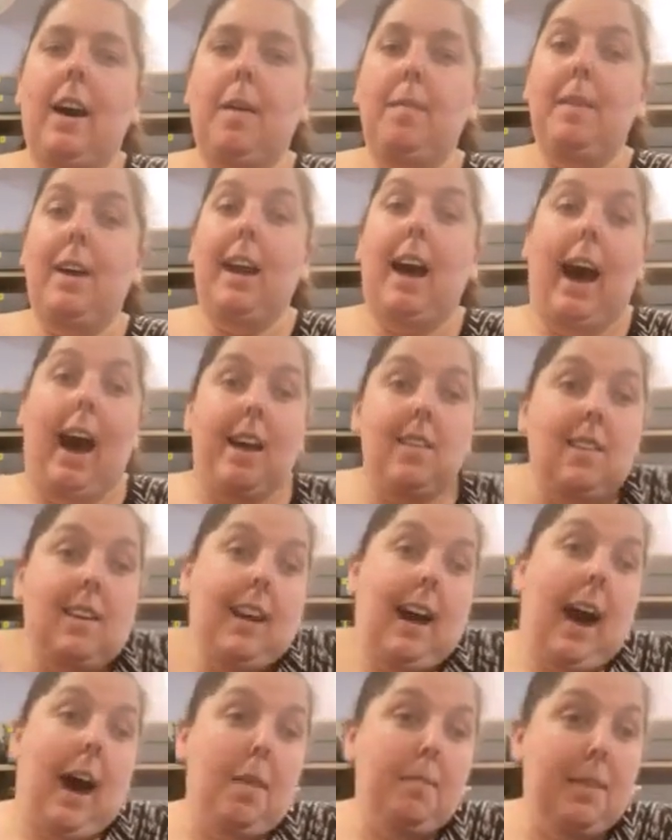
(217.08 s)
It hasn't
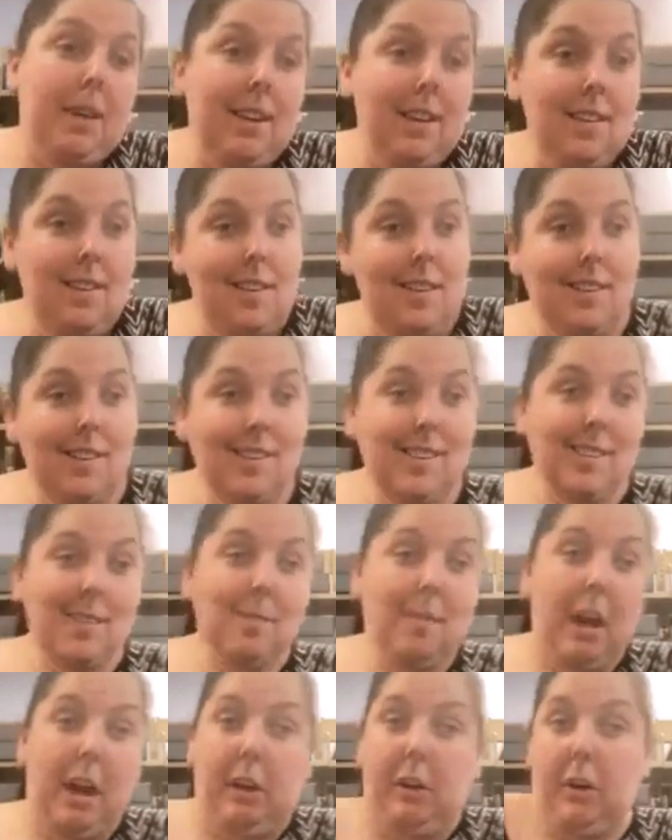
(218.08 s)
happened.
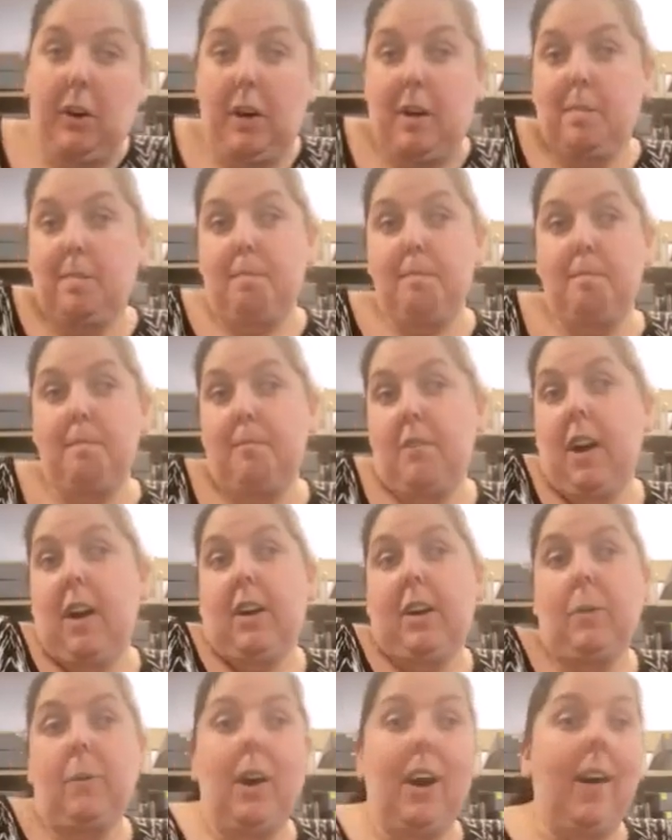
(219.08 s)
It could very
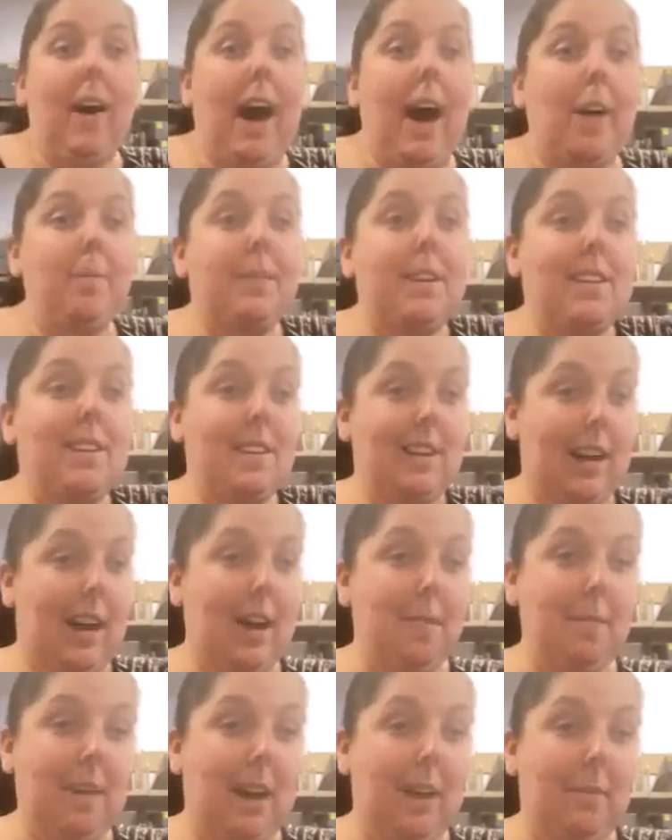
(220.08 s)
well happen today,
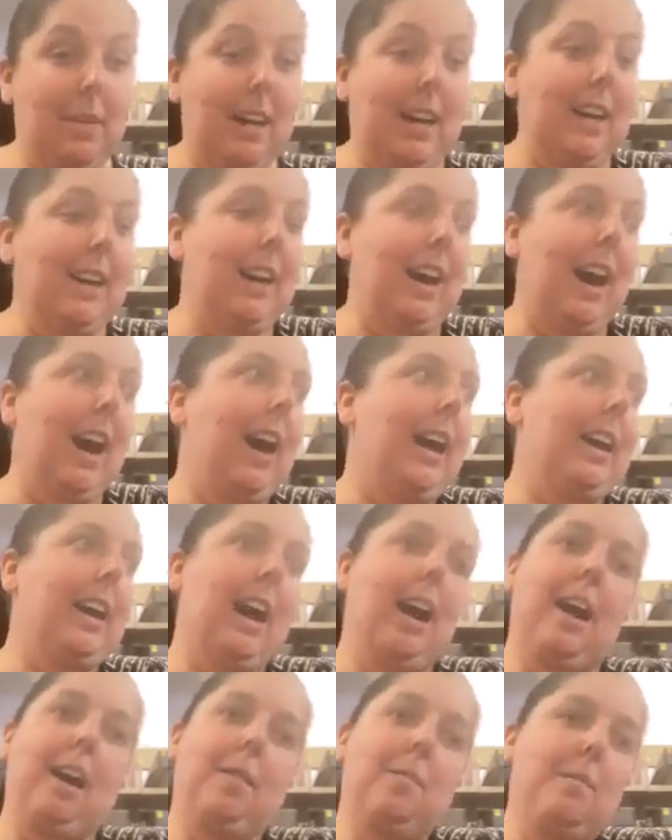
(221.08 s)
maybe.
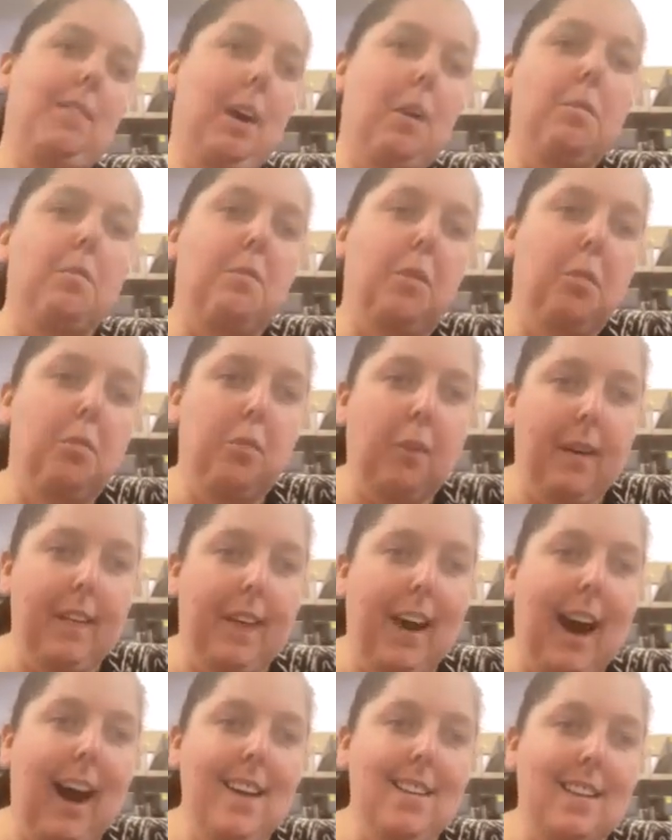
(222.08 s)
I'm doubtful for
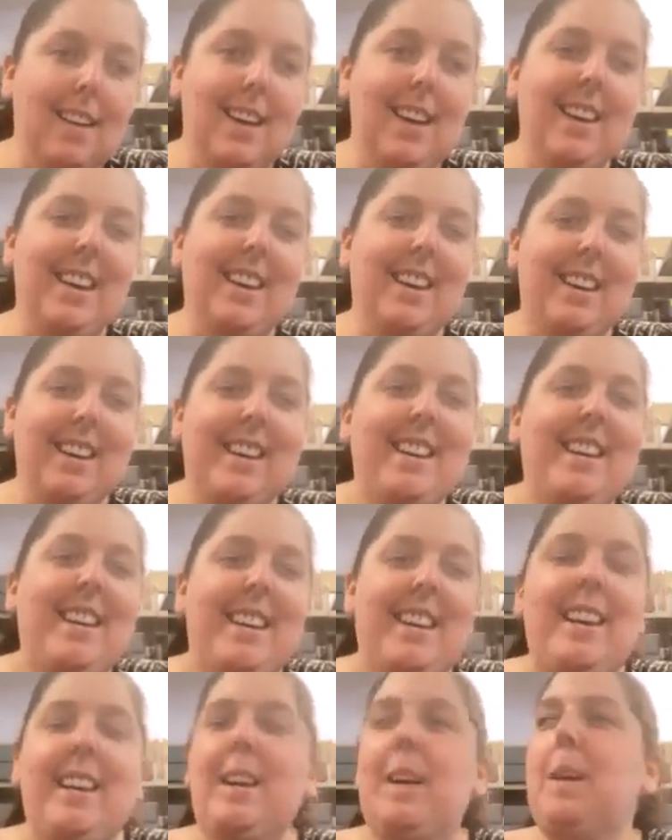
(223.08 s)
that.
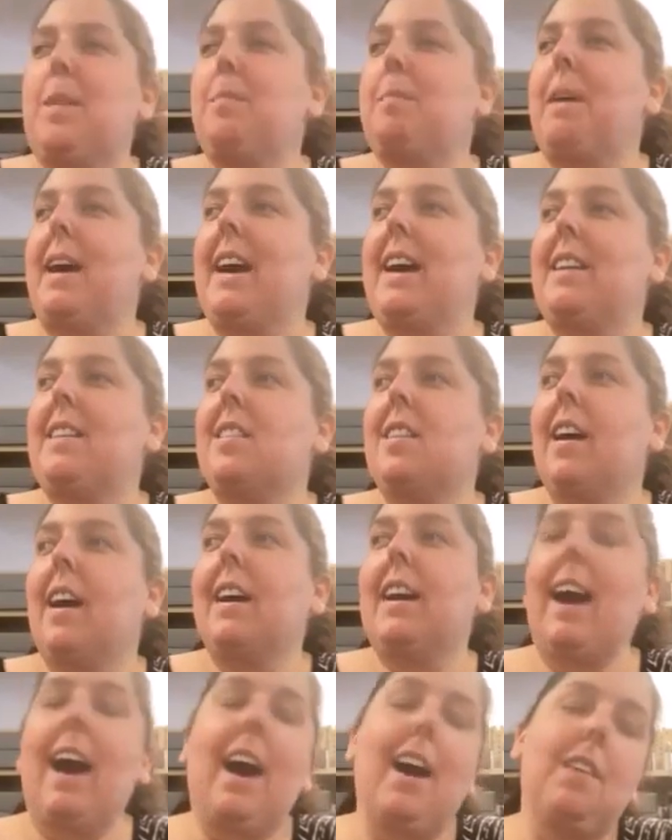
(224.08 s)
But
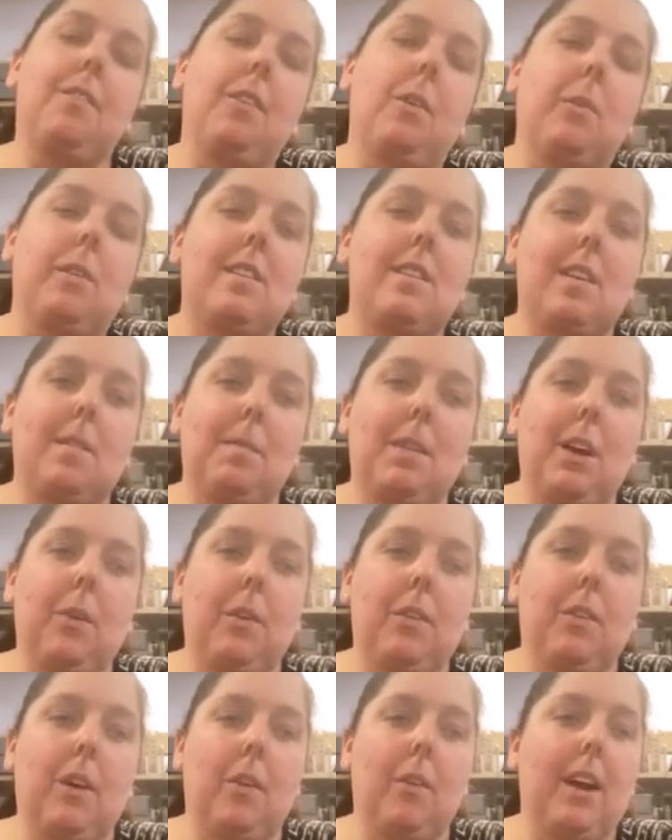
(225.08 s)
yeah, if it was something
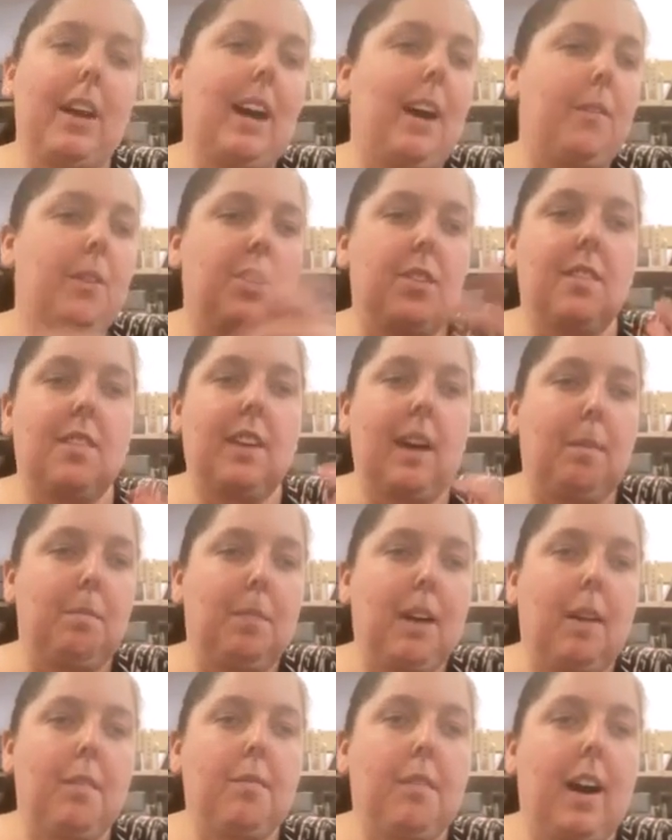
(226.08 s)
we've already, I would just skip
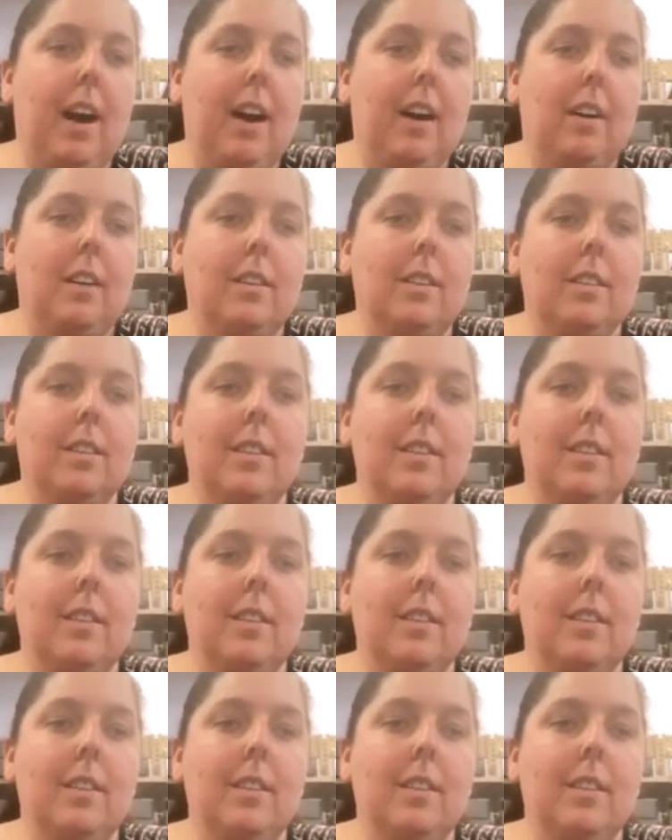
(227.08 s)
that file.